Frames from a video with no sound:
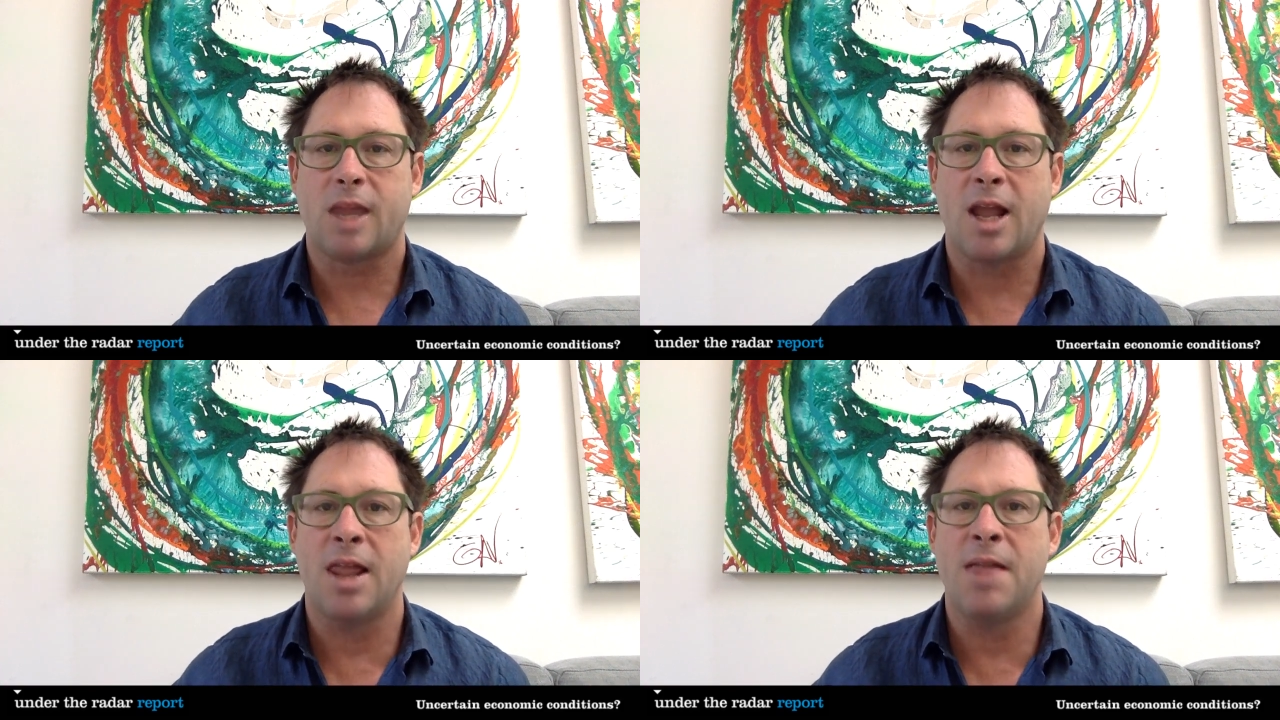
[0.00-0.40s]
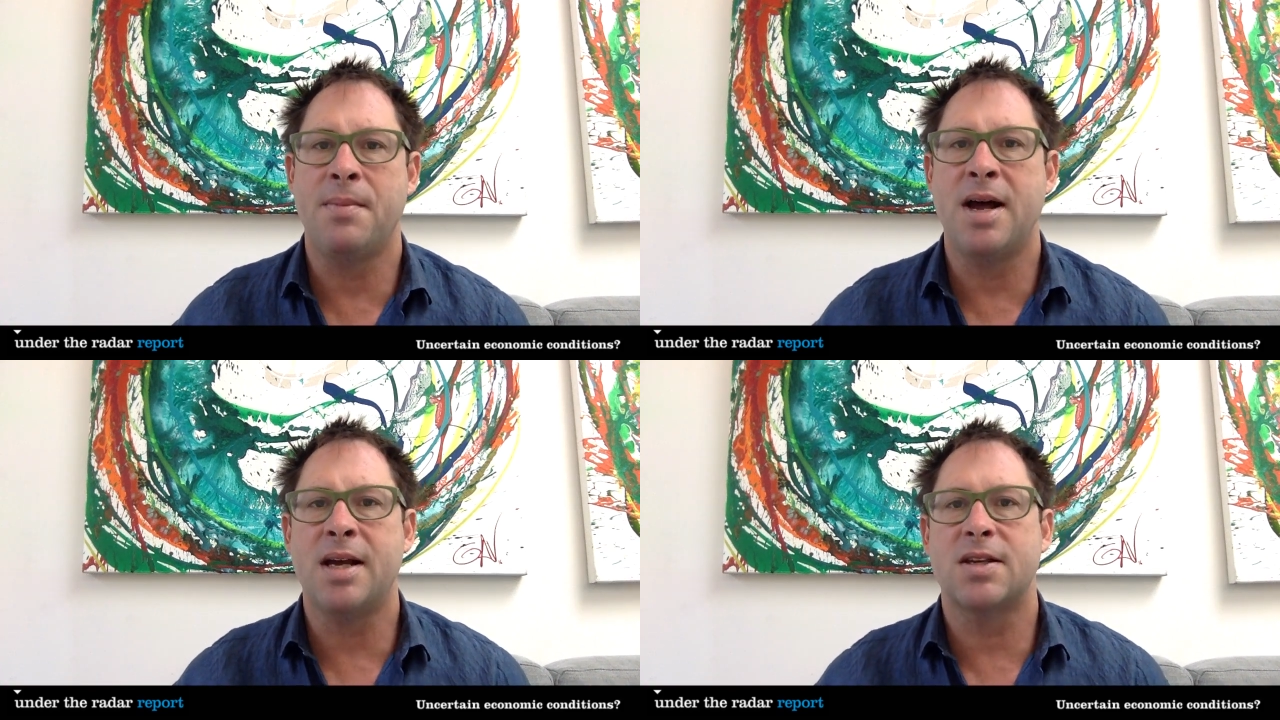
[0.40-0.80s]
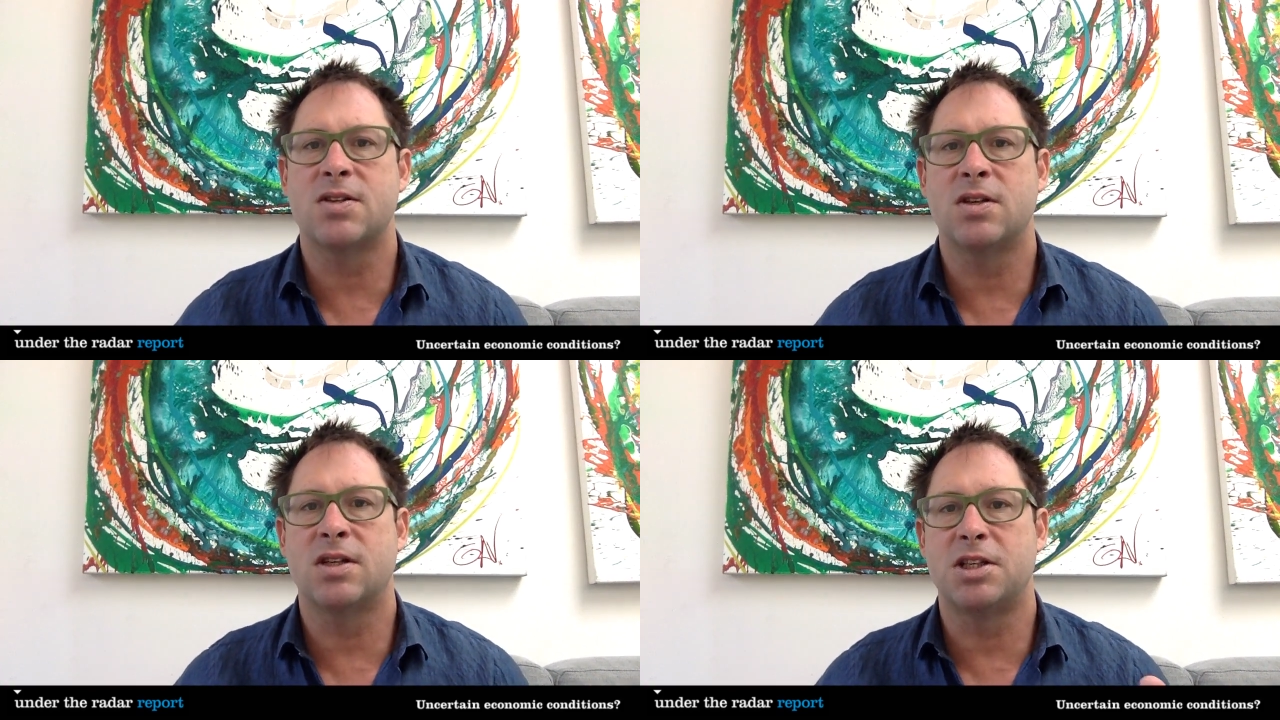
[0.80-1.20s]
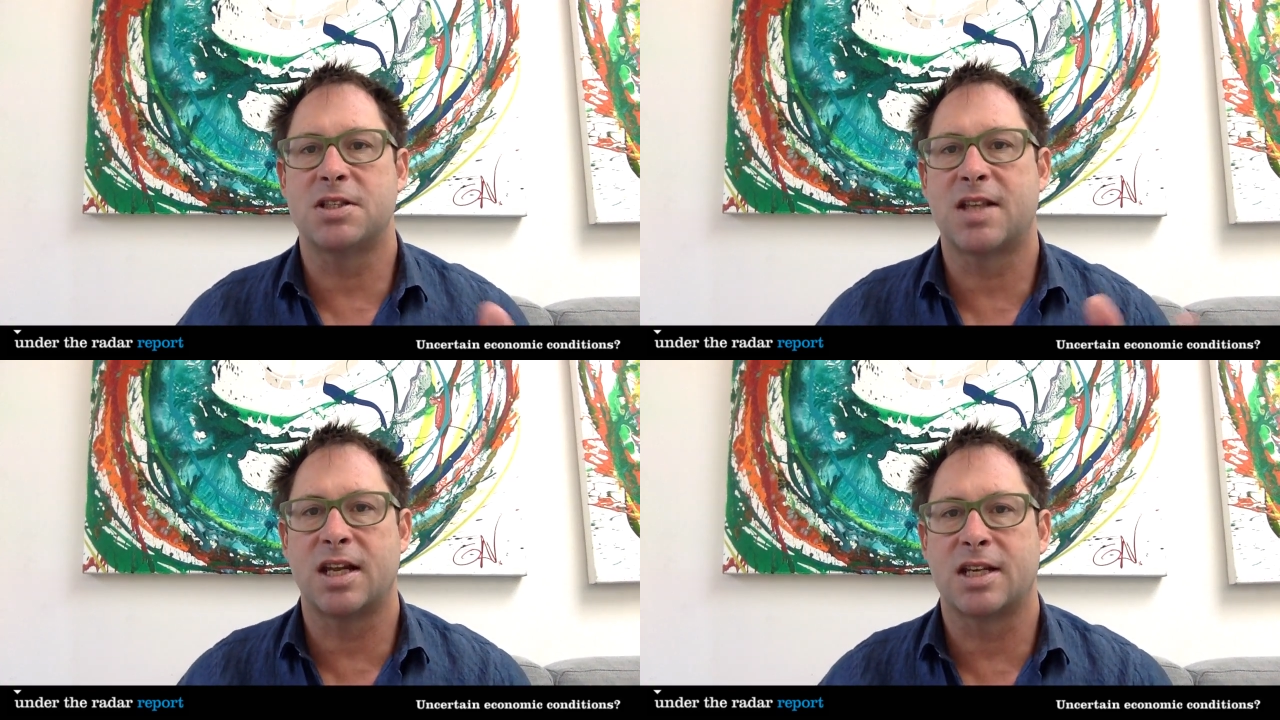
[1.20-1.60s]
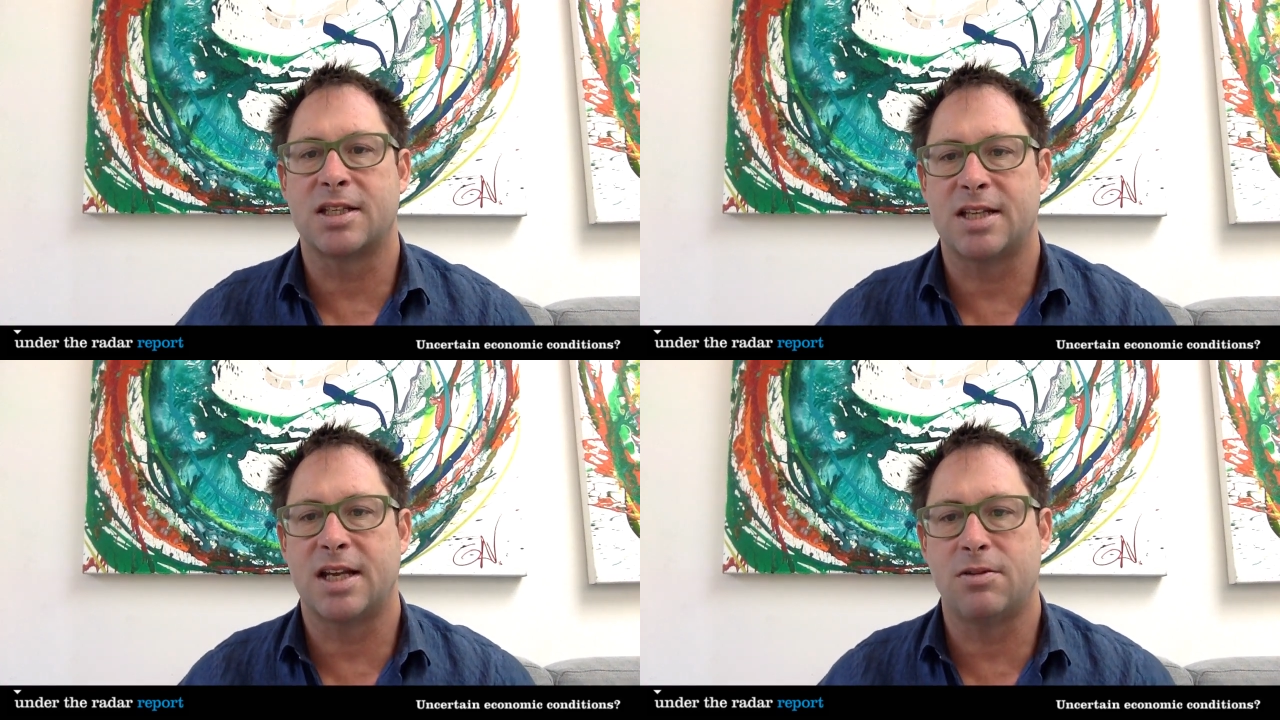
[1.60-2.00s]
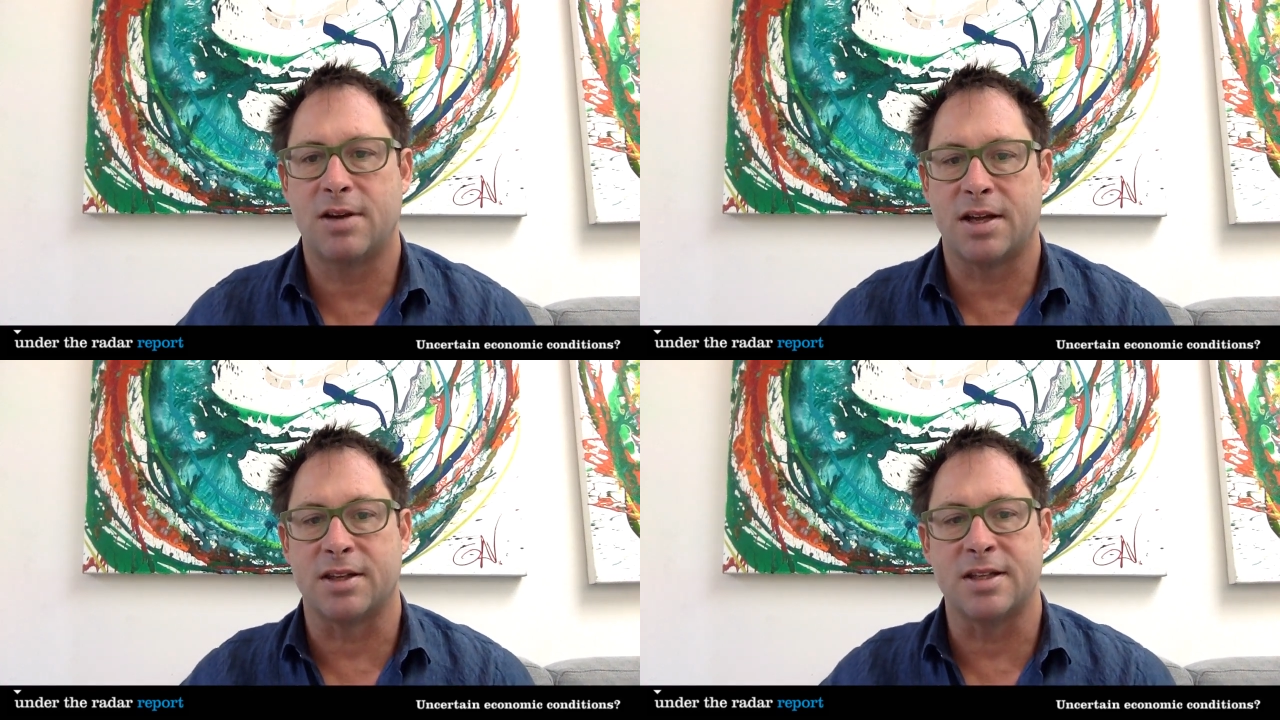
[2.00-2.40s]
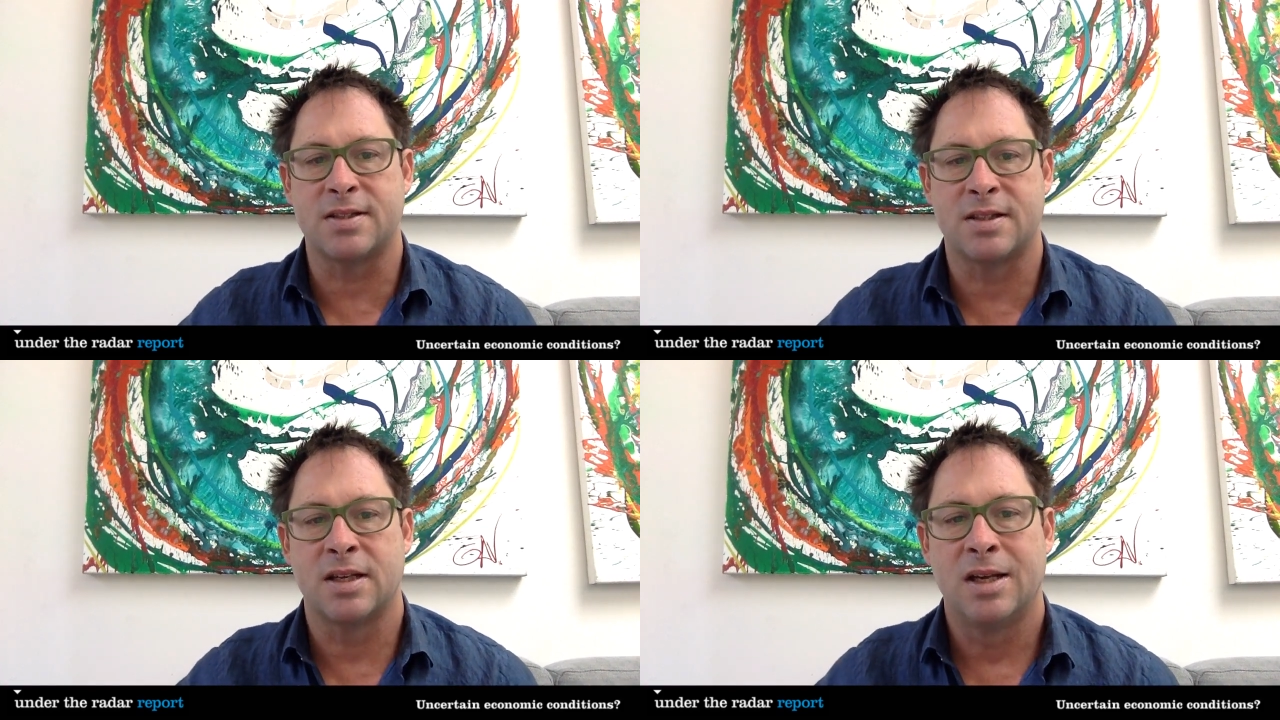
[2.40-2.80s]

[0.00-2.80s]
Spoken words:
And the market's only just getting its head around this.